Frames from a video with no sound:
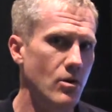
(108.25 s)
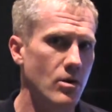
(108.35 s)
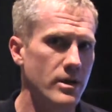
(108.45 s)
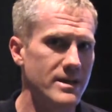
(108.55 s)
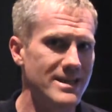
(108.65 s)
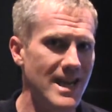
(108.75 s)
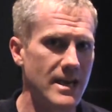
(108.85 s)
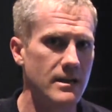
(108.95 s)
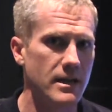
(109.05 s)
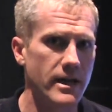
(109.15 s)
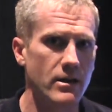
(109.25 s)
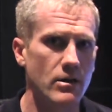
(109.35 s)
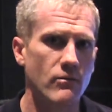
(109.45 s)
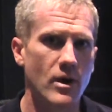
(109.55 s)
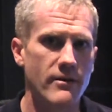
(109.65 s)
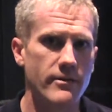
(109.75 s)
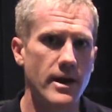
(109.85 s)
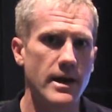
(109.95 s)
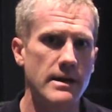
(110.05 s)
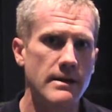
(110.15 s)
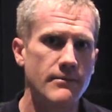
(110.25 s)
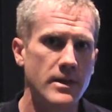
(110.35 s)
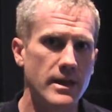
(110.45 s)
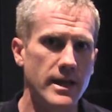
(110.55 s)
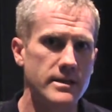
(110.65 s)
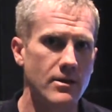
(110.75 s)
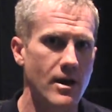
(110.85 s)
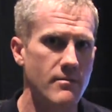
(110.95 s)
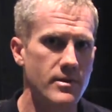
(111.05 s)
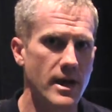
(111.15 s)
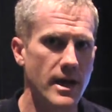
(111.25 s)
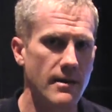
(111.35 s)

or the data layer of Wi-Fi, and that's our Eye P.A.